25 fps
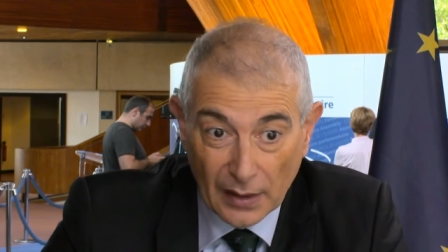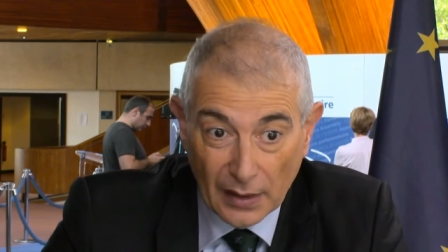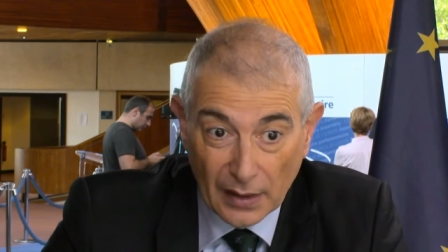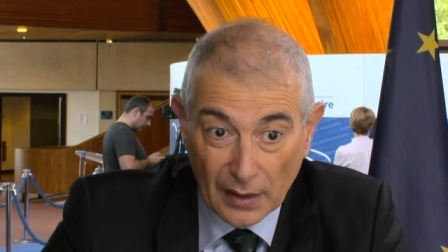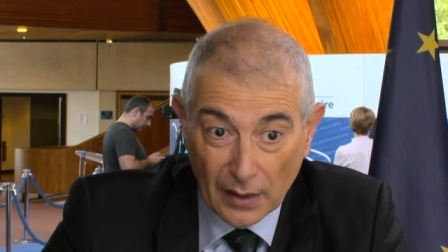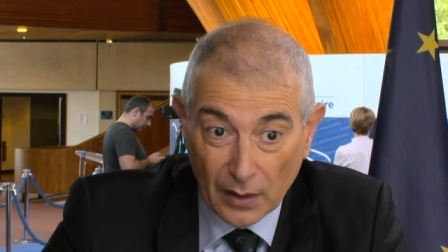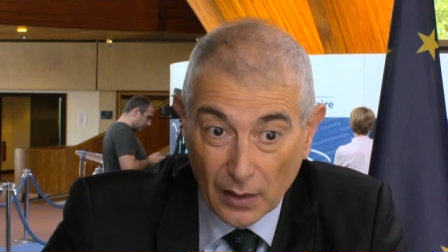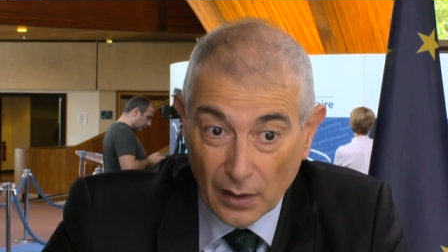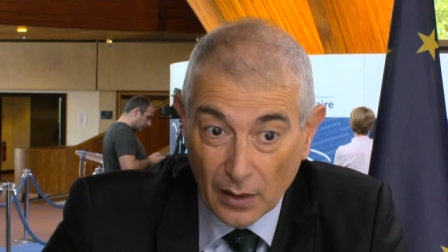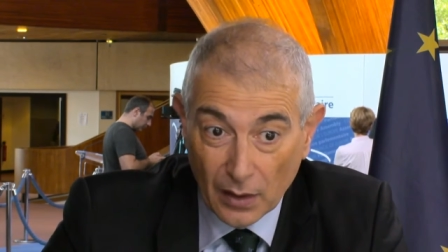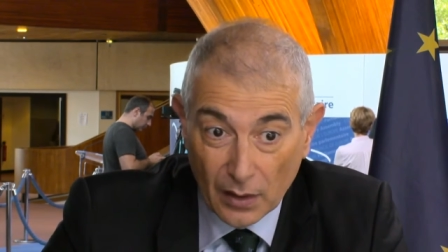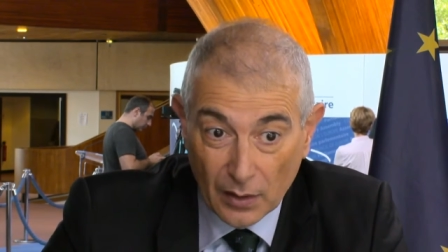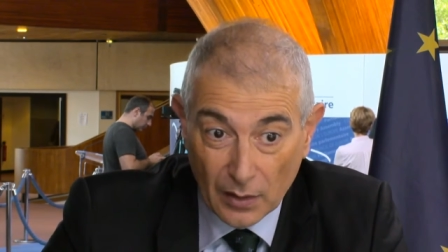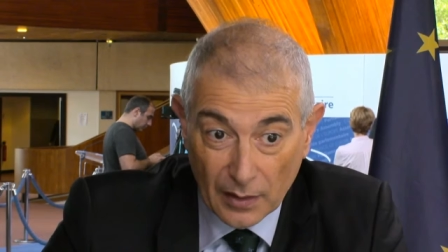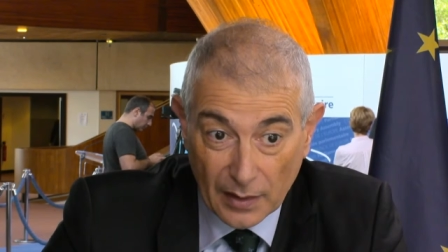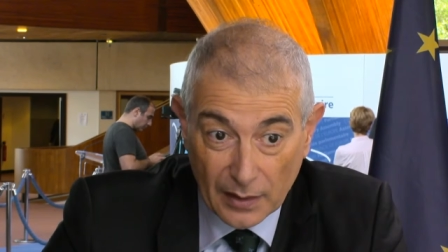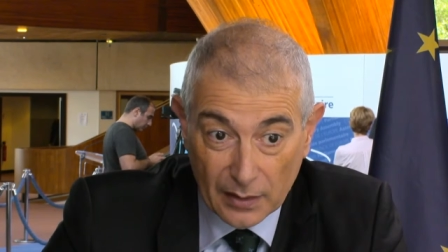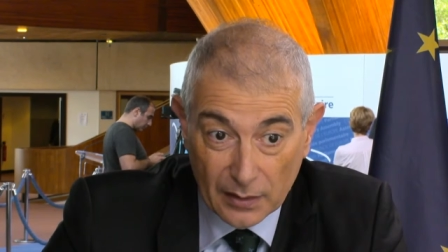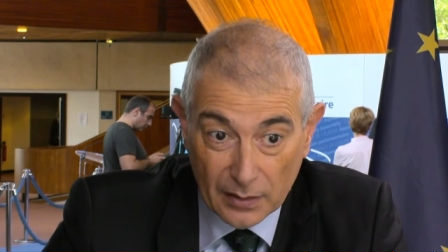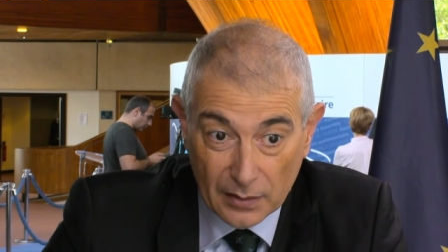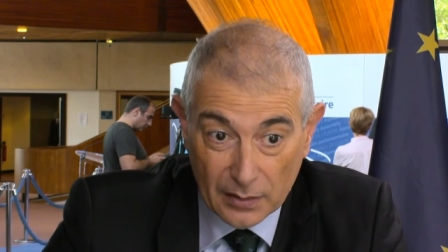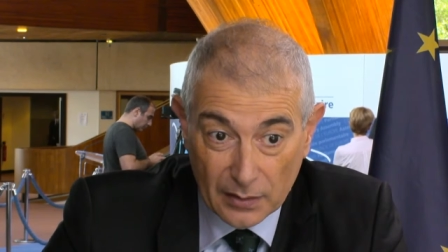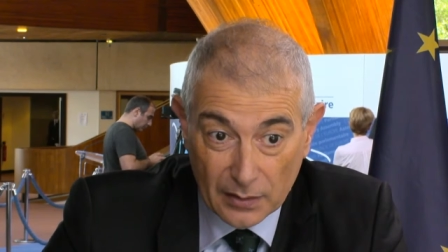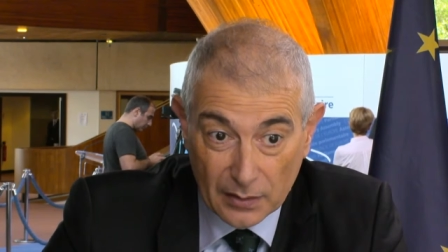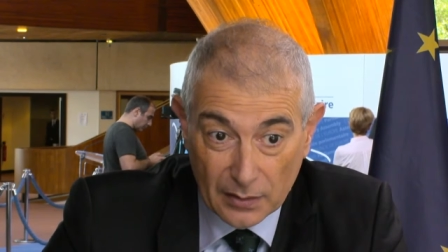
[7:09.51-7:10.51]
Uh,
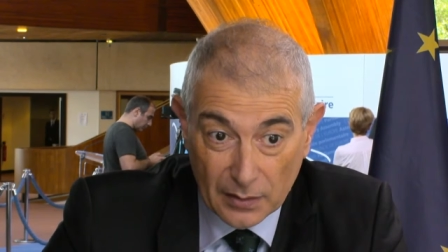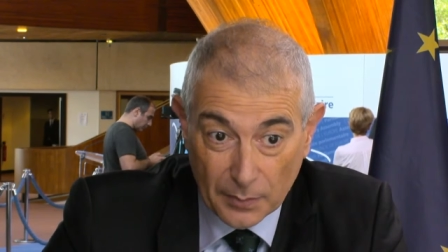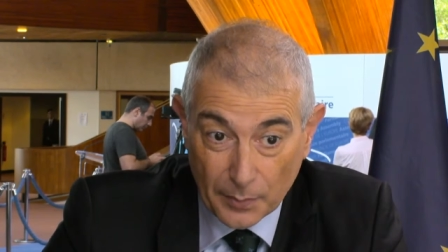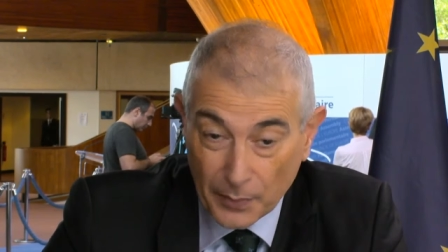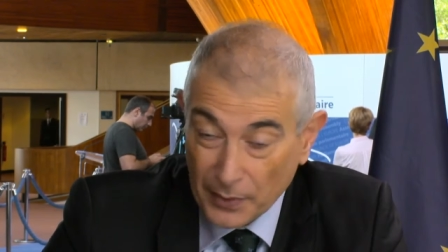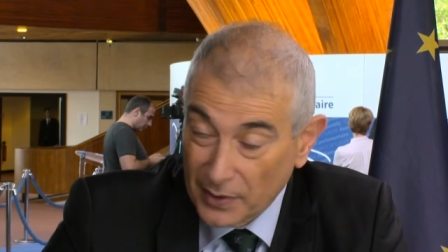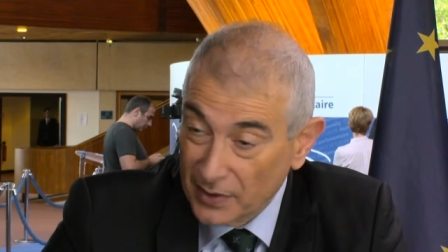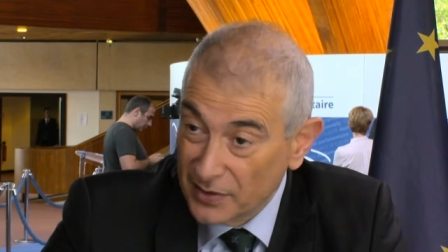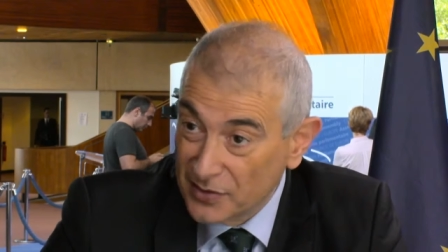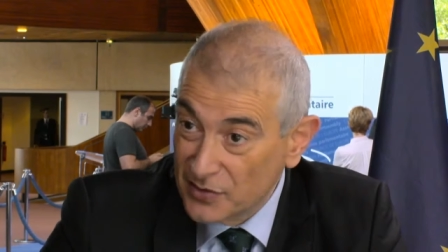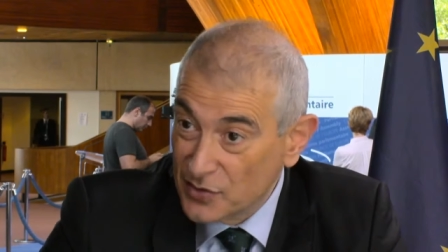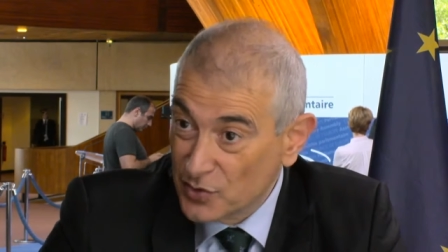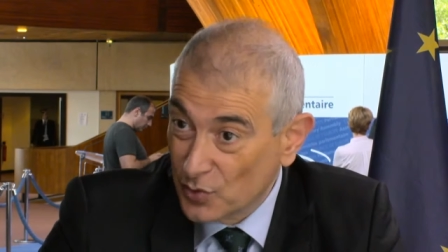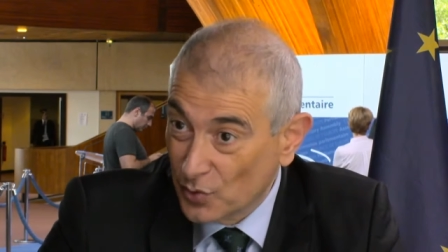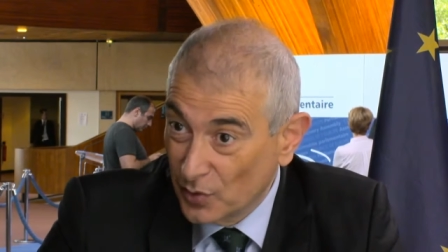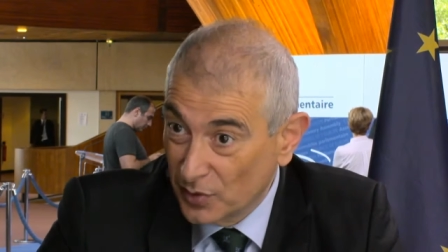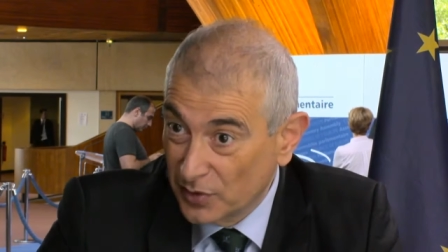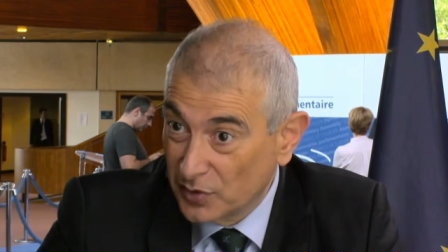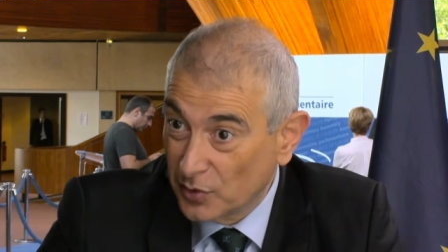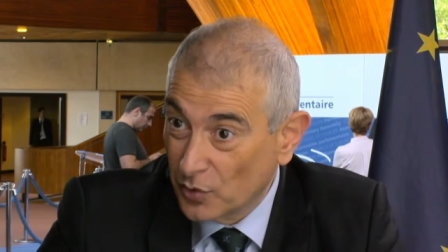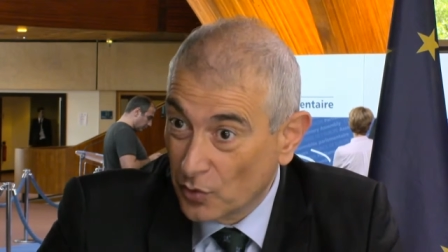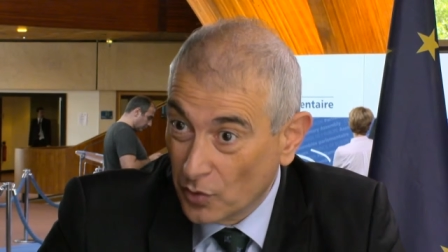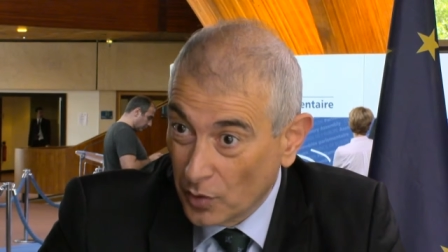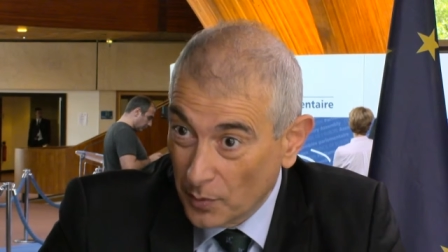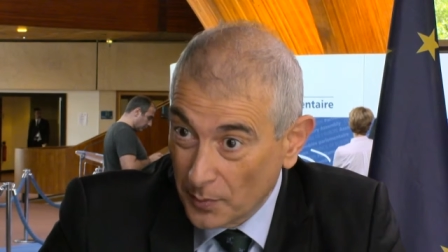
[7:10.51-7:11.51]
and the party is
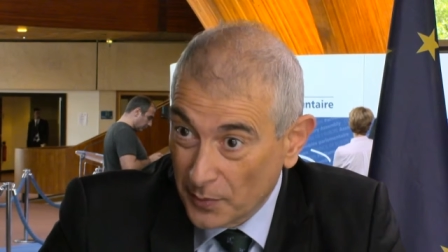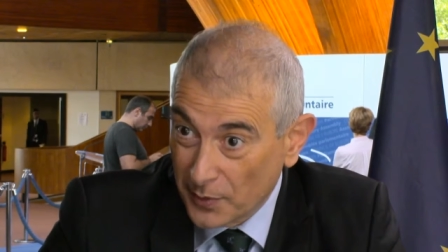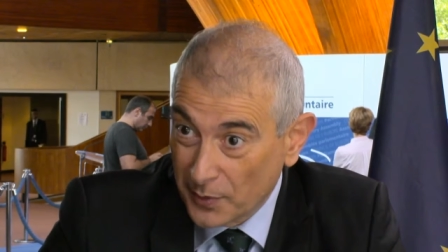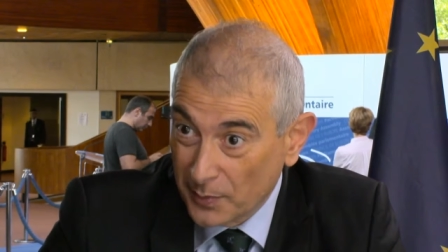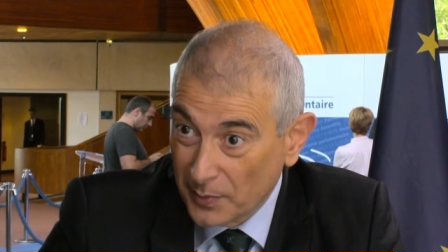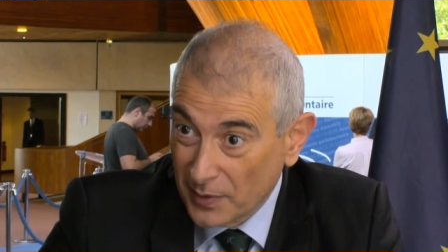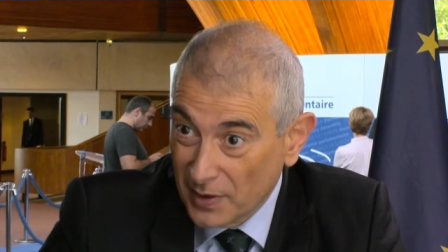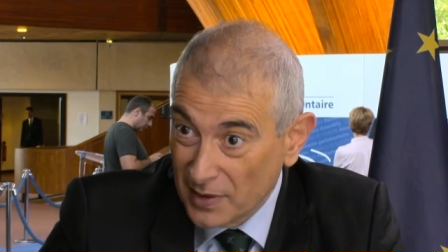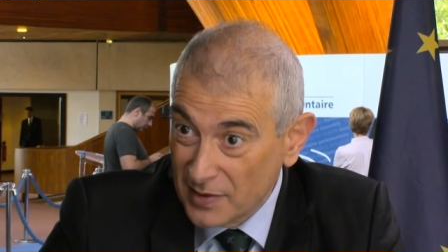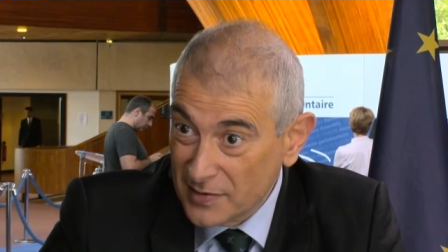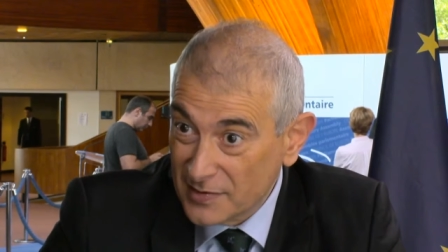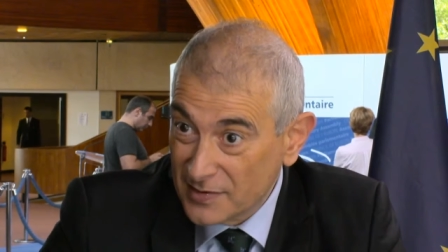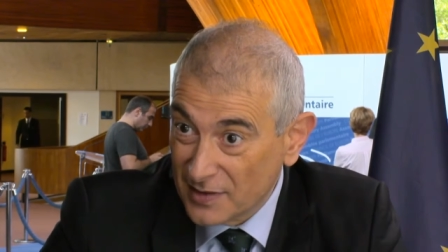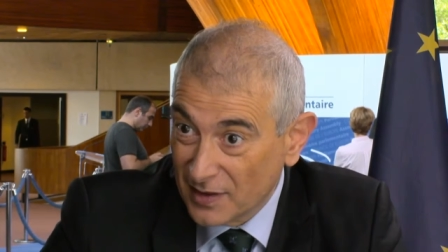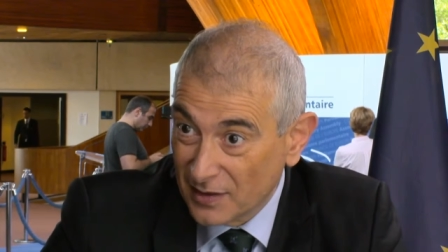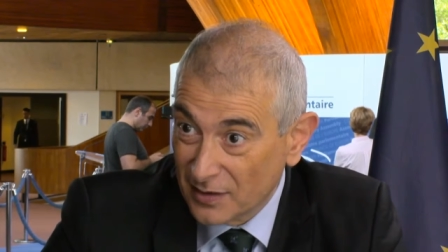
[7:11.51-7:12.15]
going to compromise.